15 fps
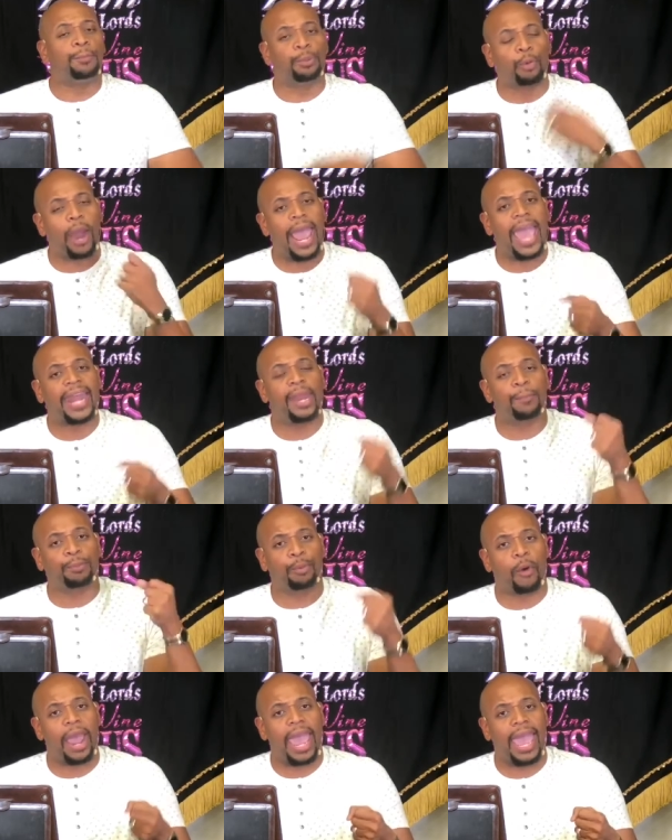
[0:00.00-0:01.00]
praying and
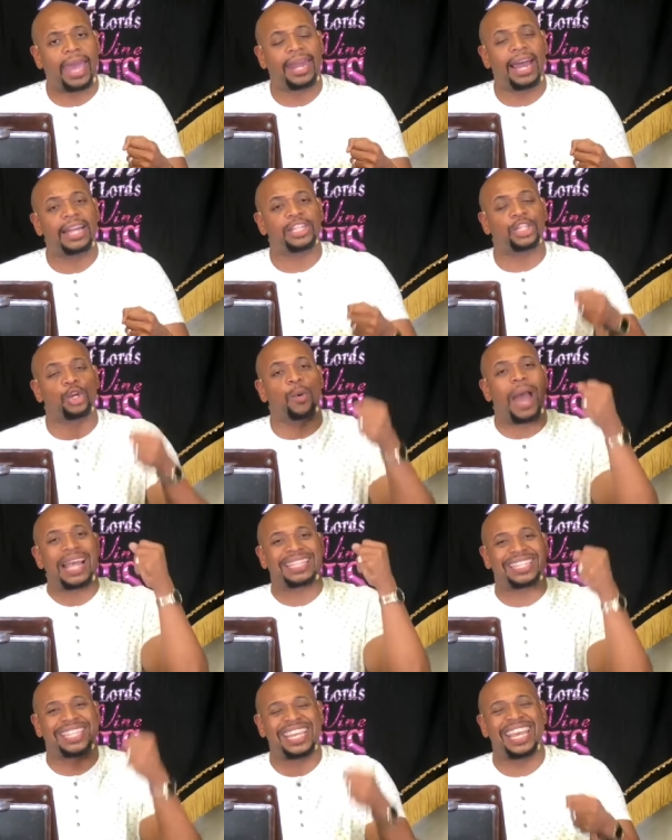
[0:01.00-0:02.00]
praying until I
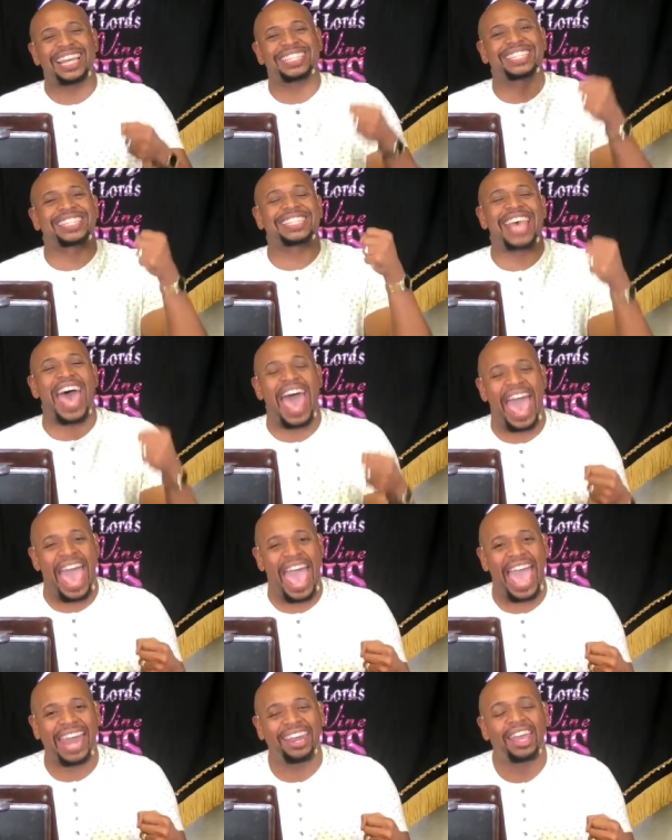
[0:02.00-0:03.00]
see a
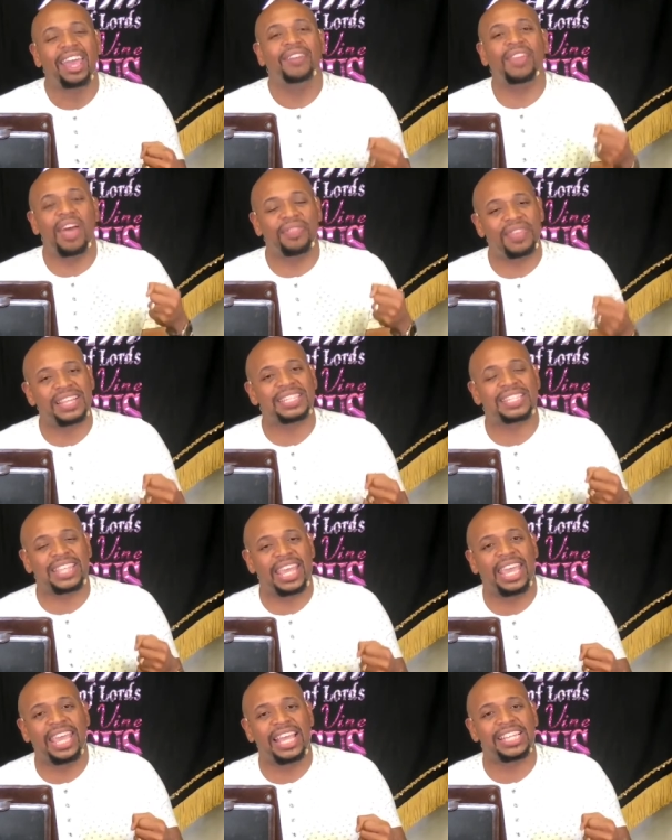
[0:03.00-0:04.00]
sign that this
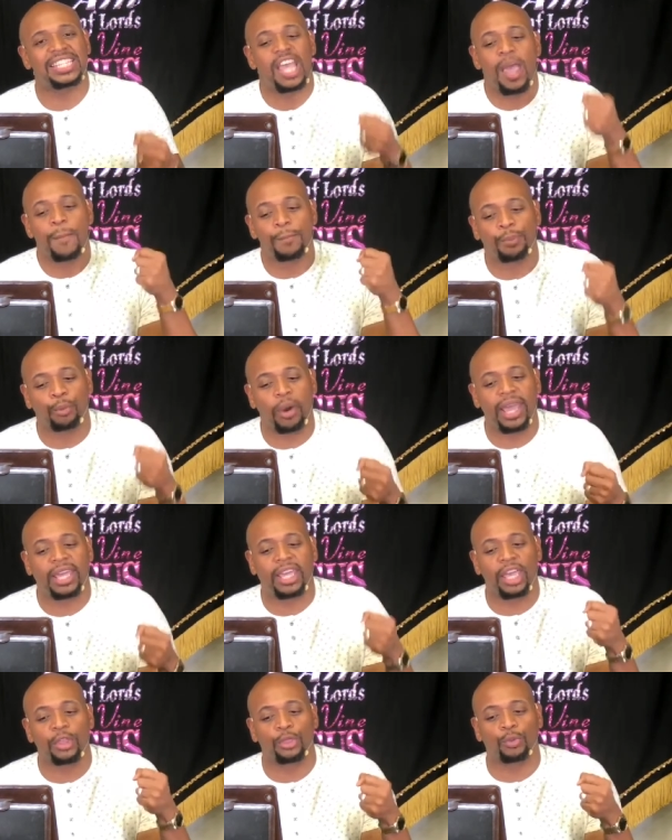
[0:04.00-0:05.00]
thing is
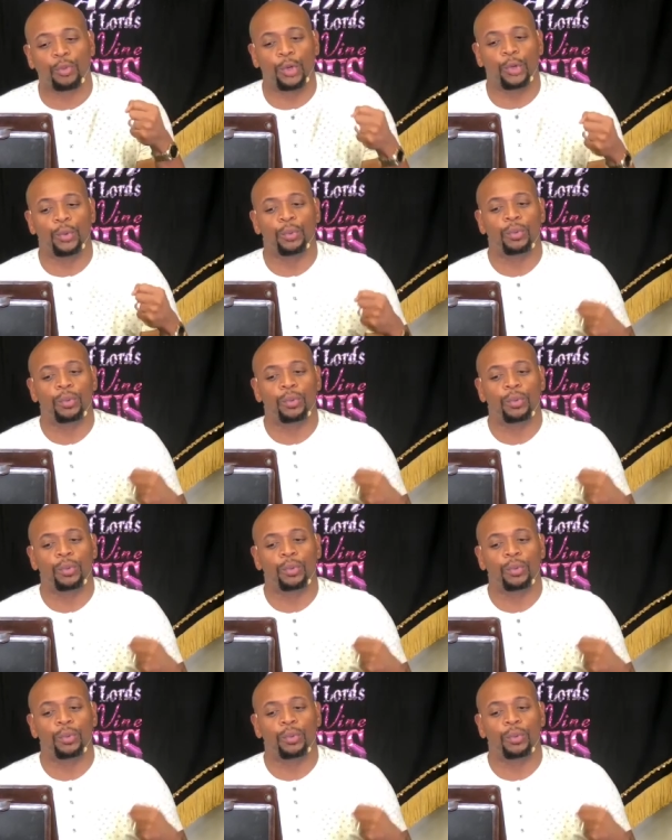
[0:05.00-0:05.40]
breaking through.